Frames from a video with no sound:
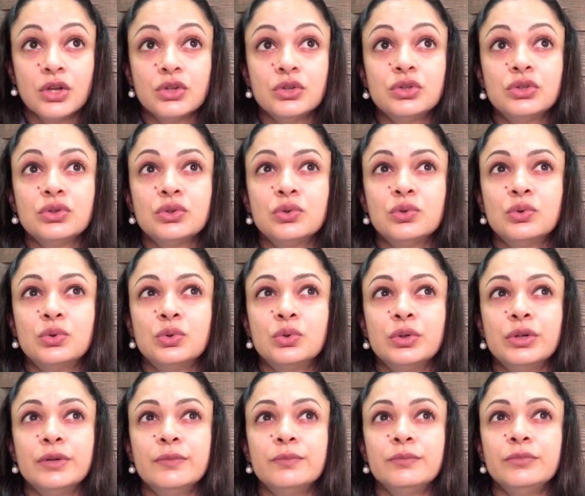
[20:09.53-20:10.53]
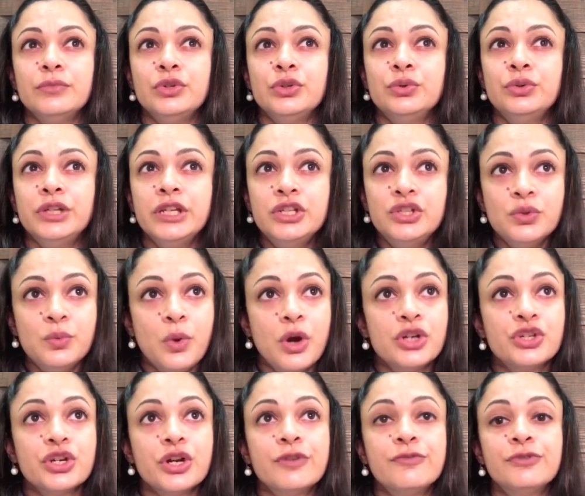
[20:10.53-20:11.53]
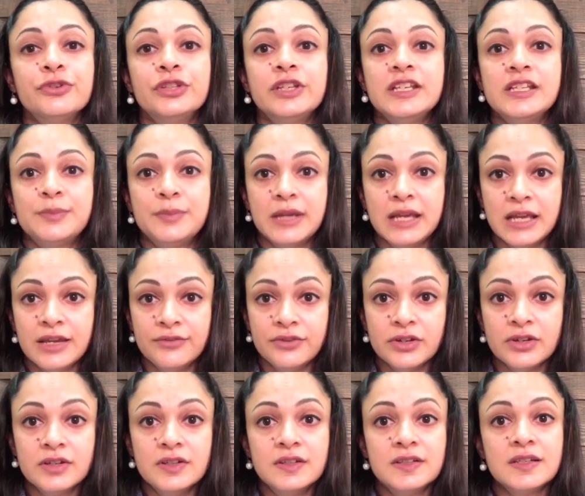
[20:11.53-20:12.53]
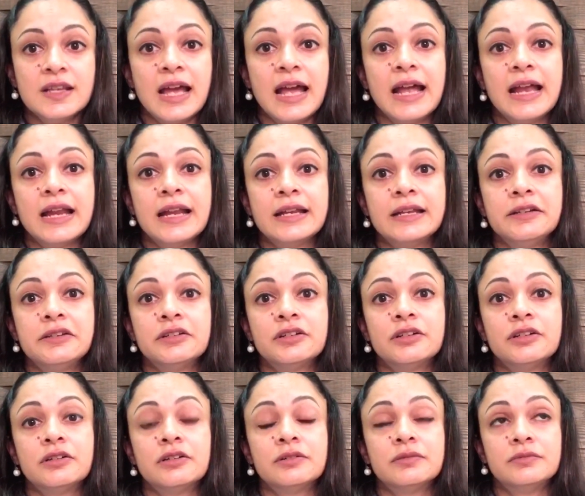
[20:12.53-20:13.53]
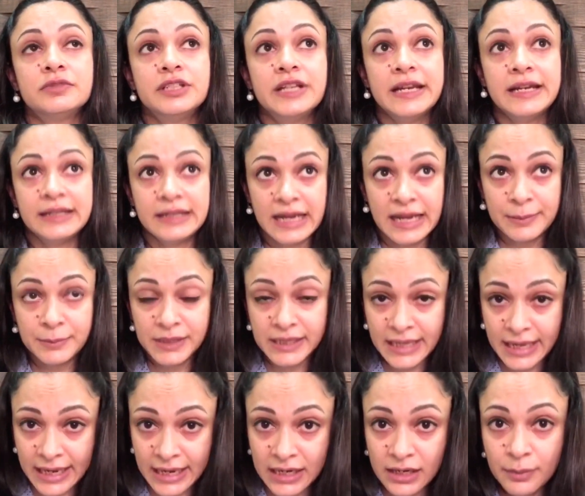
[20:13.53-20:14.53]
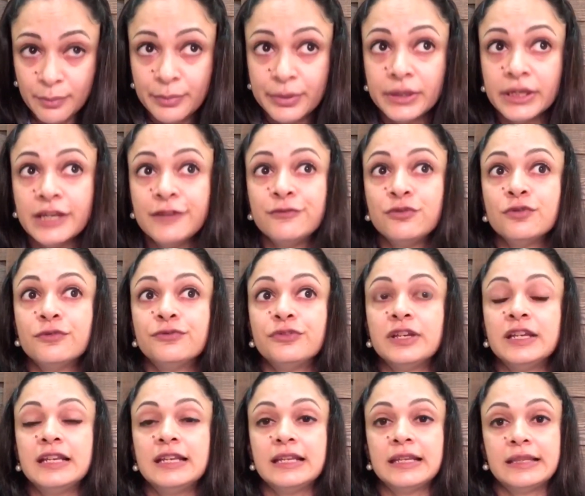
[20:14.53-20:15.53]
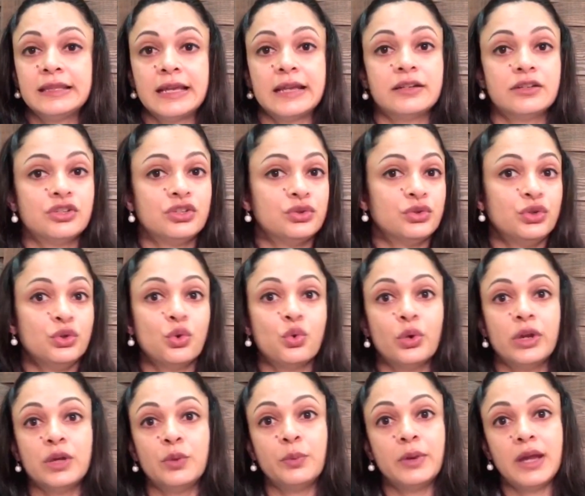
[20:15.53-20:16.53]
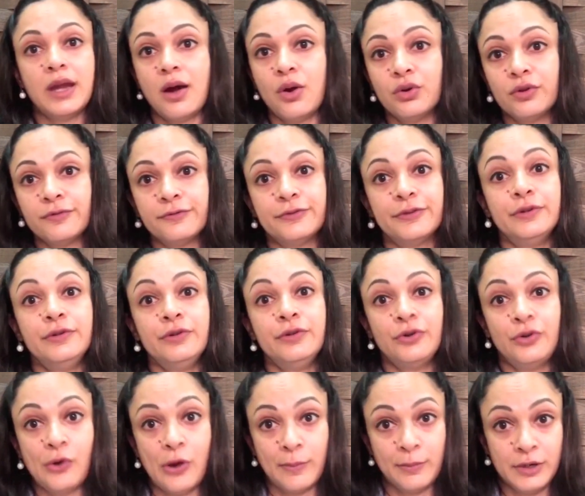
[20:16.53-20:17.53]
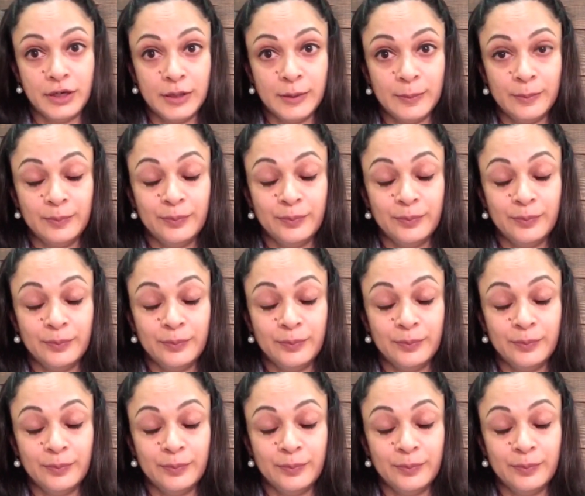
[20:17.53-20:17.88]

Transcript: So you need to watch out for these behaviors and take timely help if you feel that you're going way out of the normal.